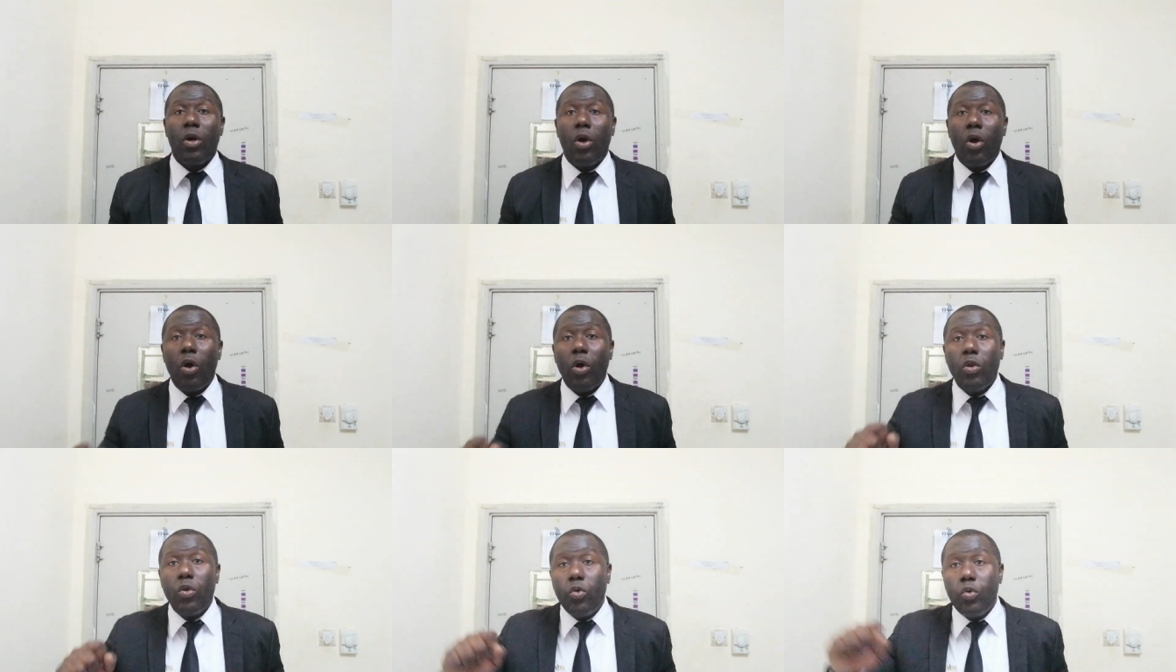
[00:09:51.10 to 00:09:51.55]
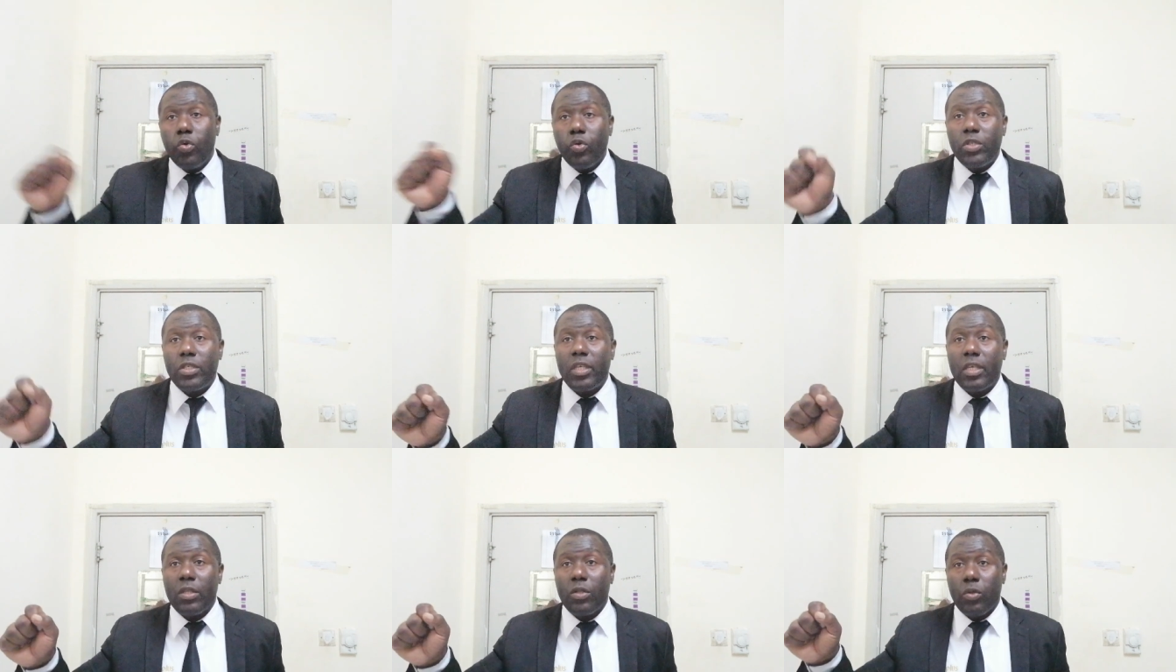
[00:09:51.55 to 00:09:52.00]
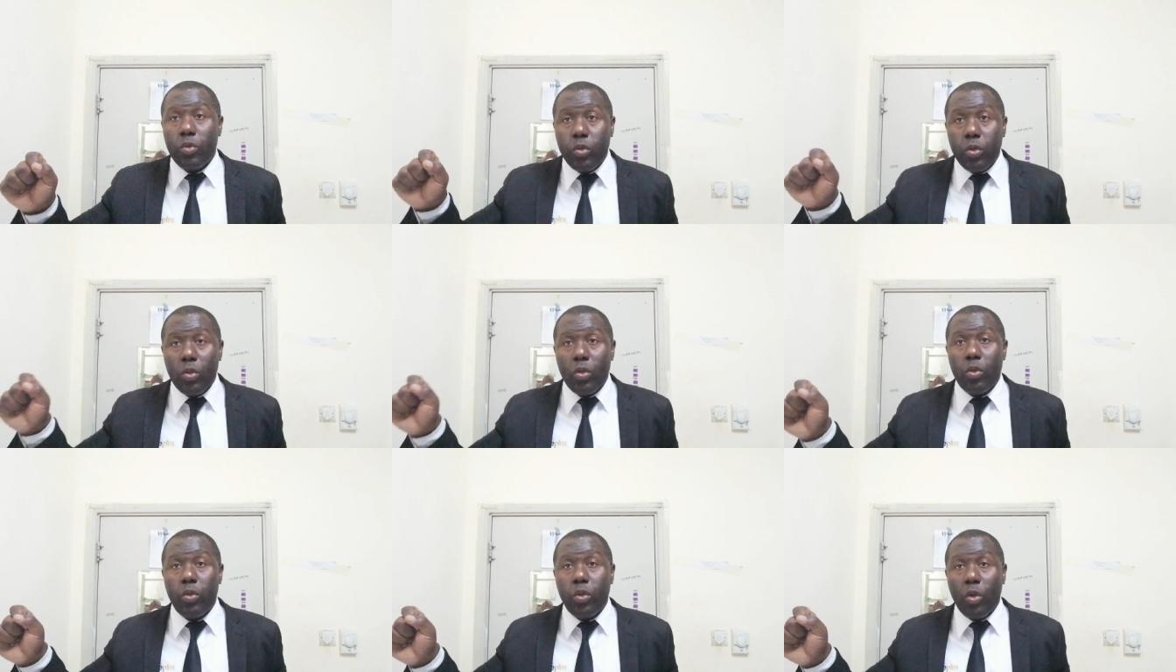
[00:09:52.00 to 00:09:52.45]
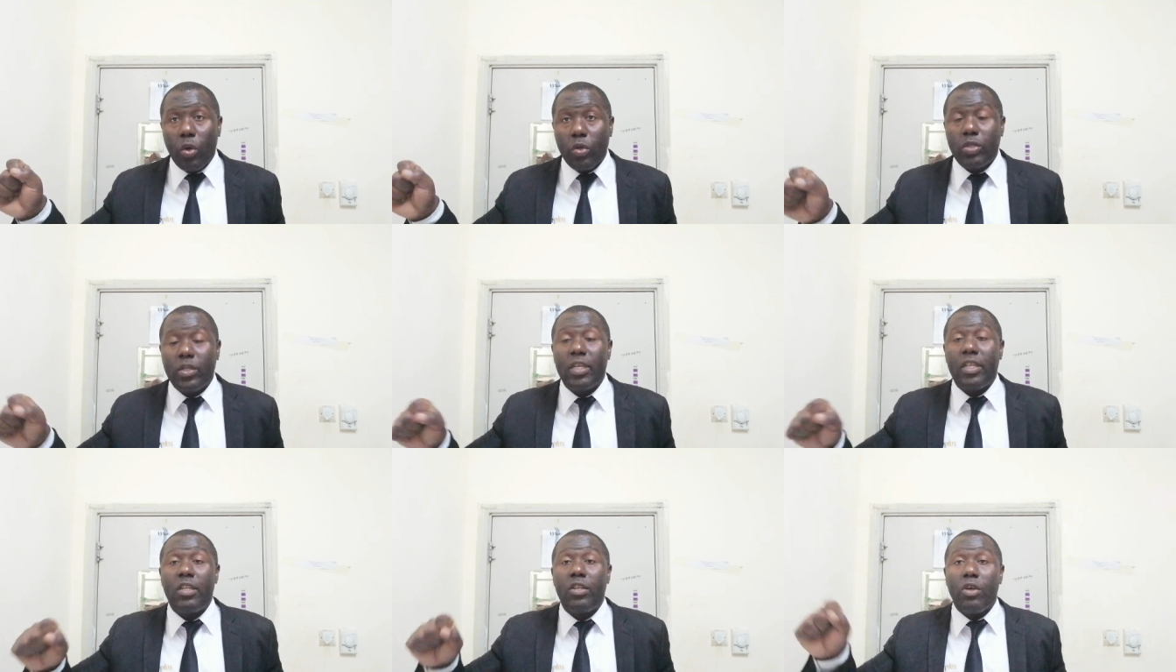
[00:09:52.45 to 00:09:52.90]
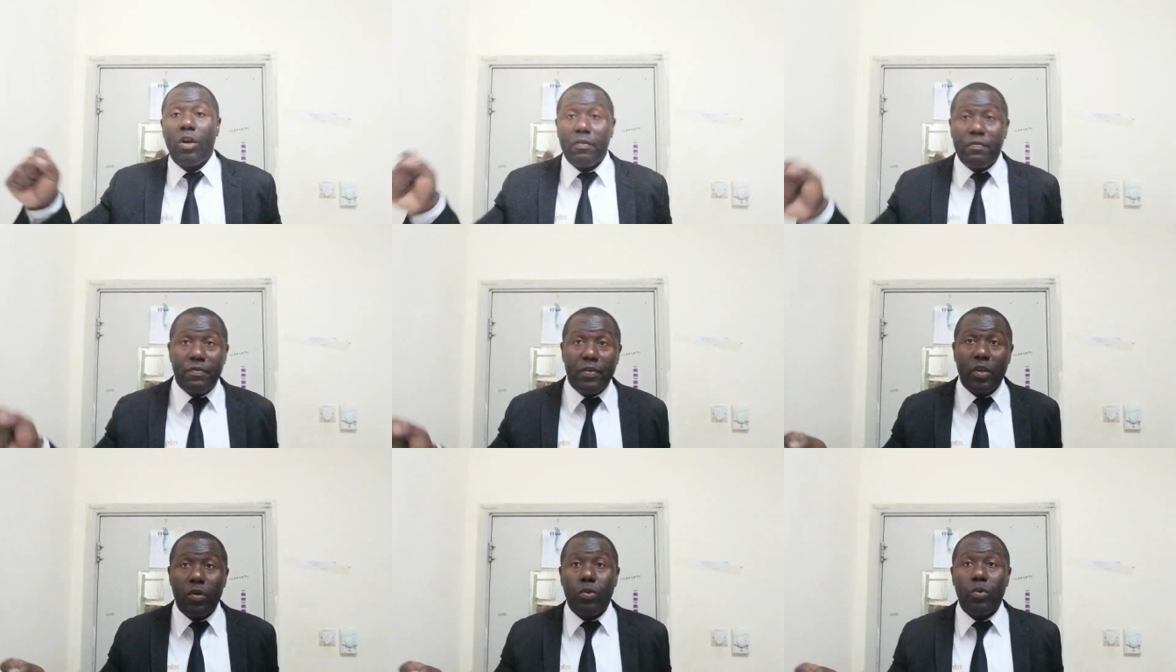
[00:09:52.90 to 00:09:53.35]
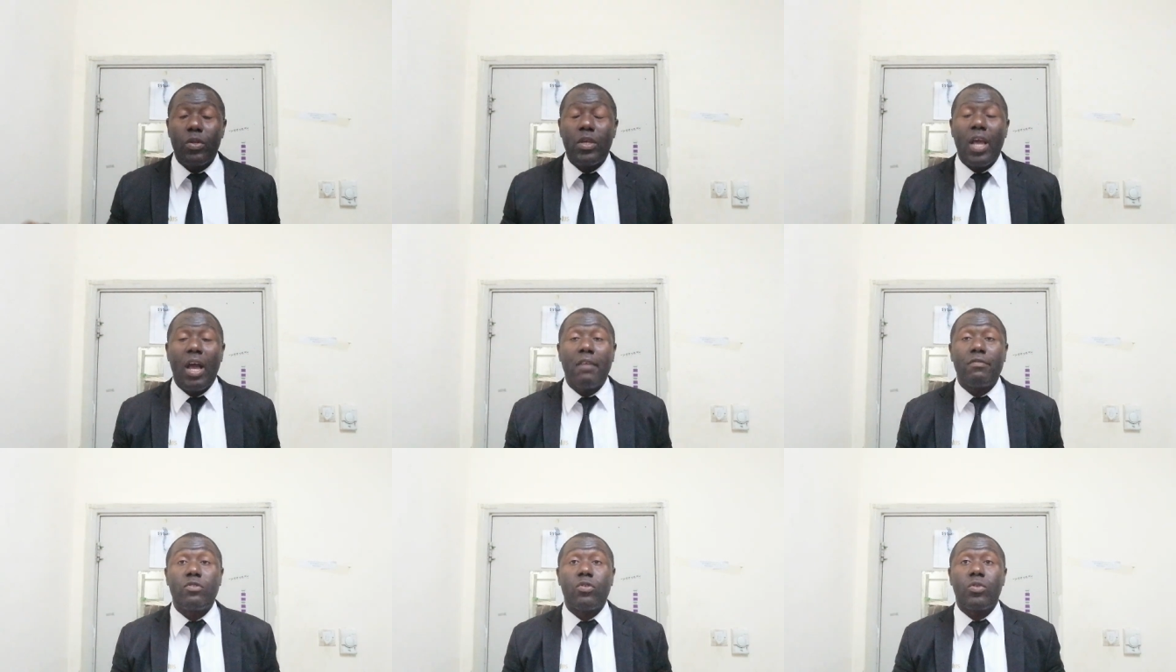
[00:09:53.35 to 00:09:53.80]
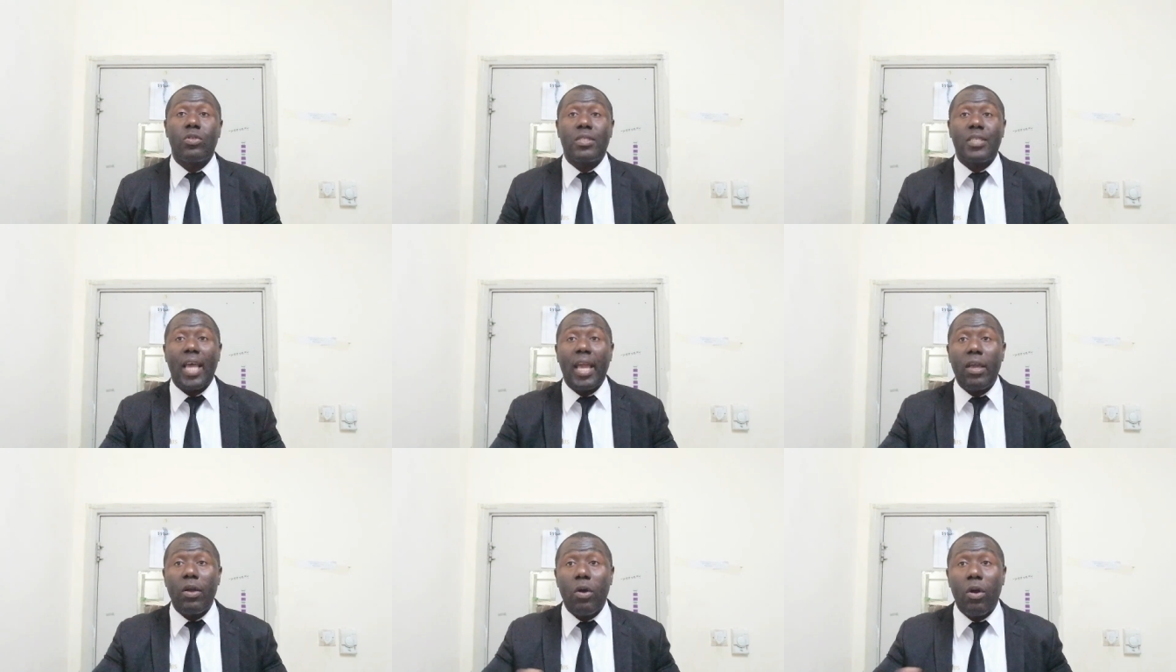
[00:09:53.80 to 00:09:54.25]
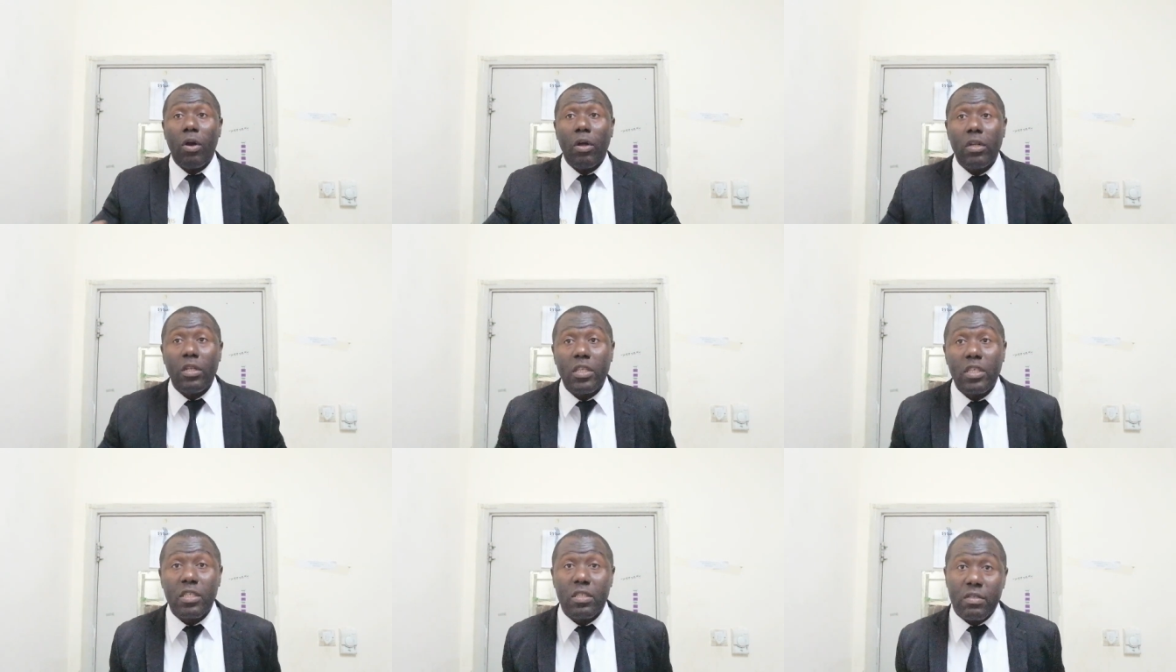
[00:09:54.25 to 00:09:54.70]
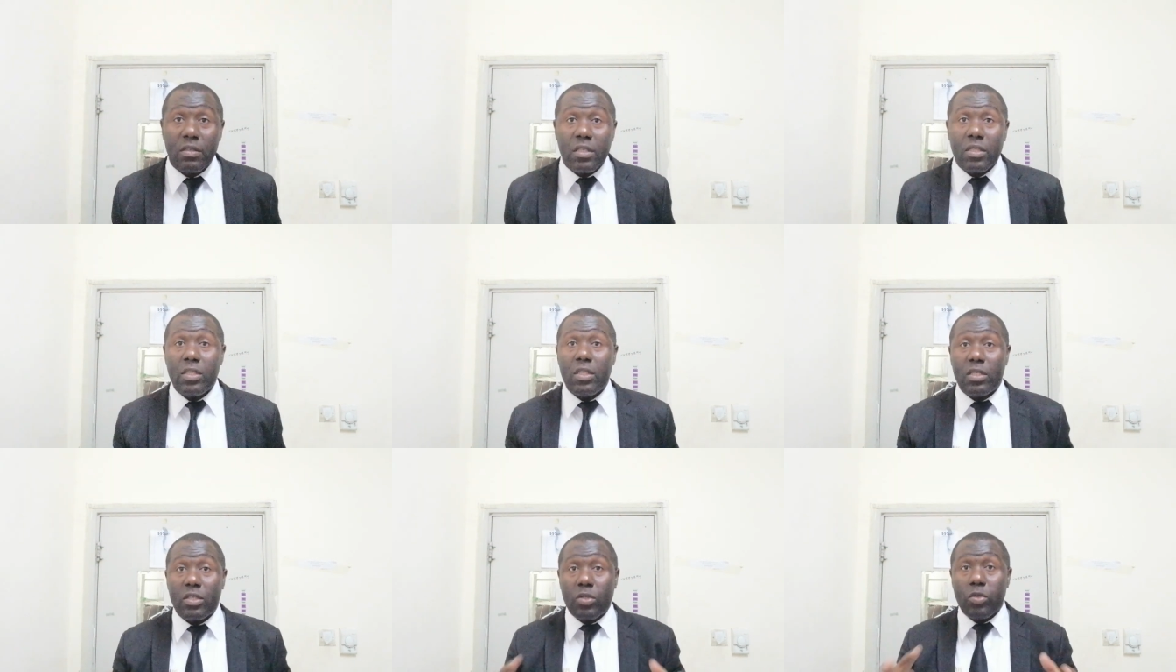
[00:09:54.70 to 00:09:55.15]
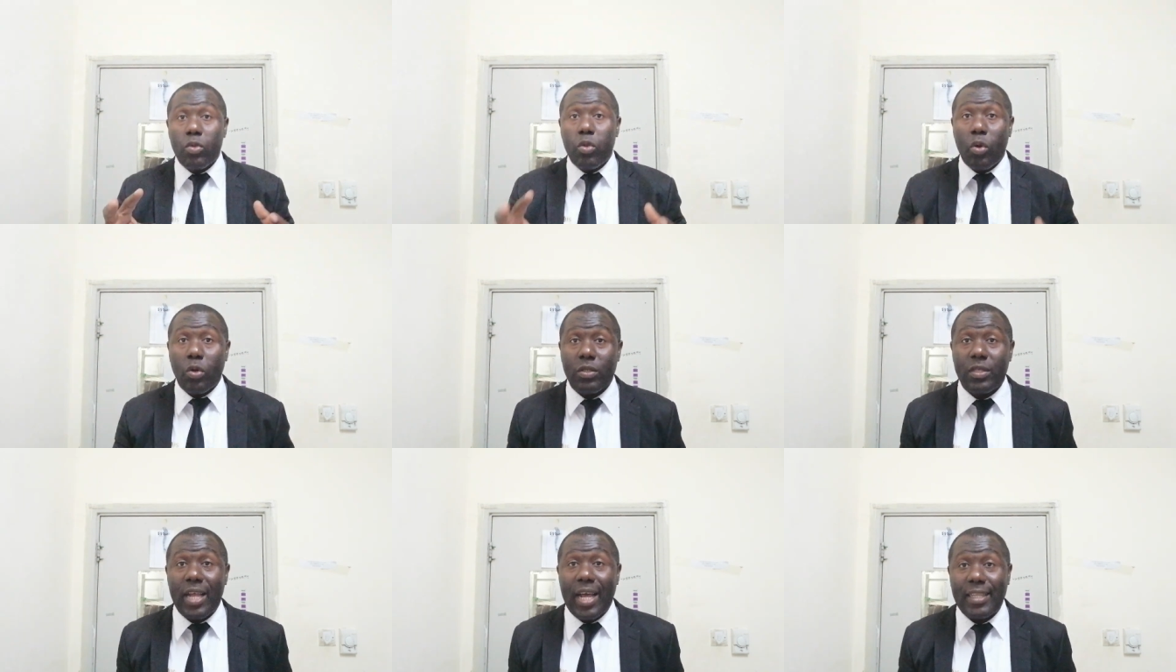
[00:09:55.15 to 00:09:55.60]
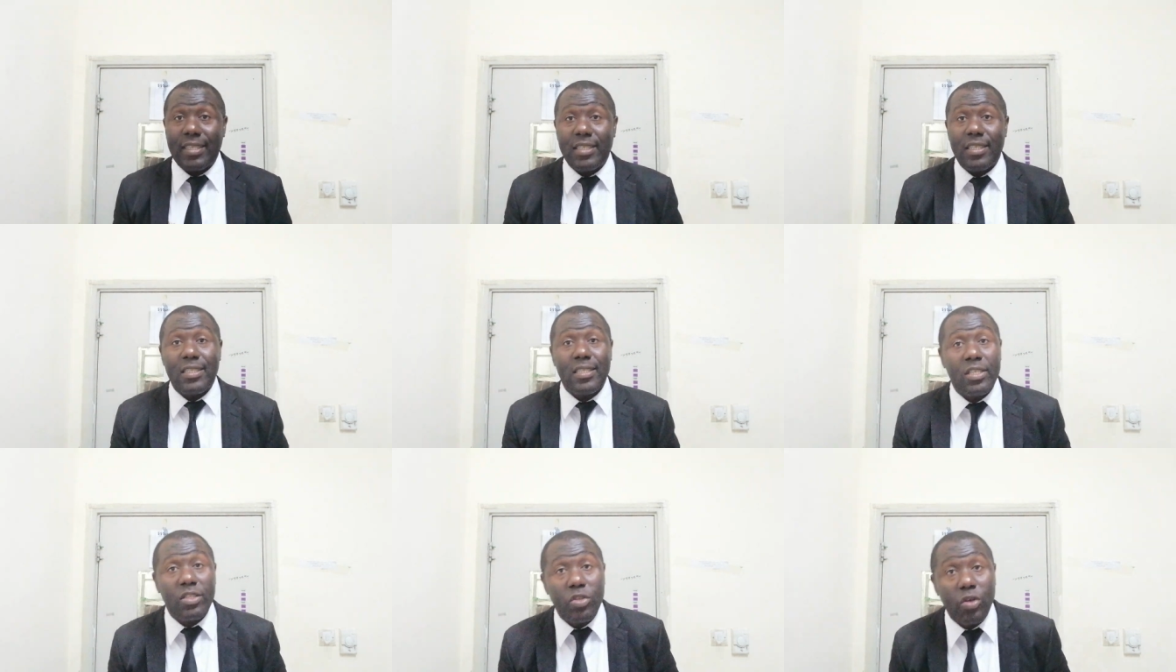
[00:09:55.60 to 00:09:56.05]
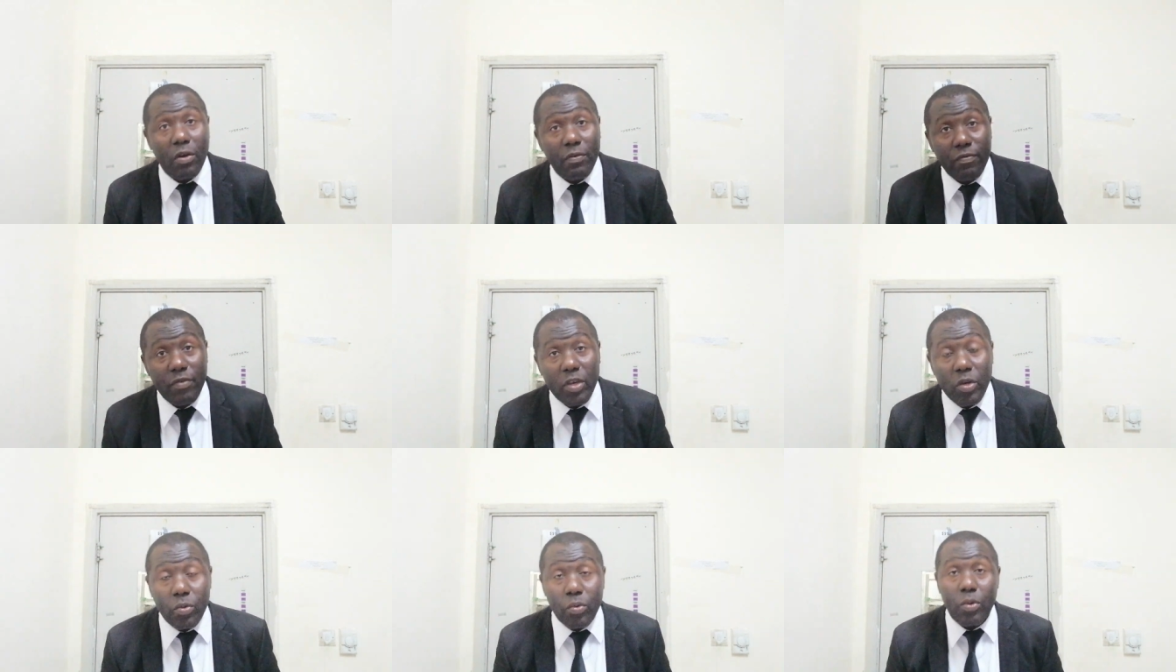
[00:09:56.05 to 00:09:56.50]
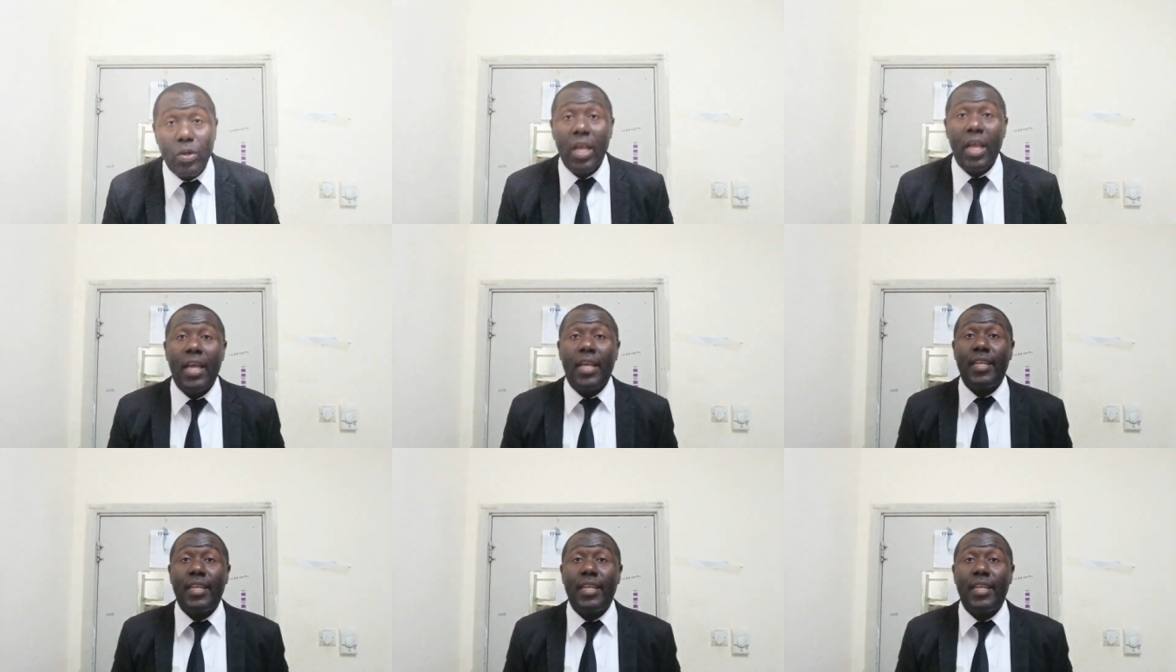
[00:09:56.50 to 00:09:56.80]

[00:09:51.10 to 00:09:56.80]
all losing load in your vehicle, you have to tie all this load that is in your vehicle.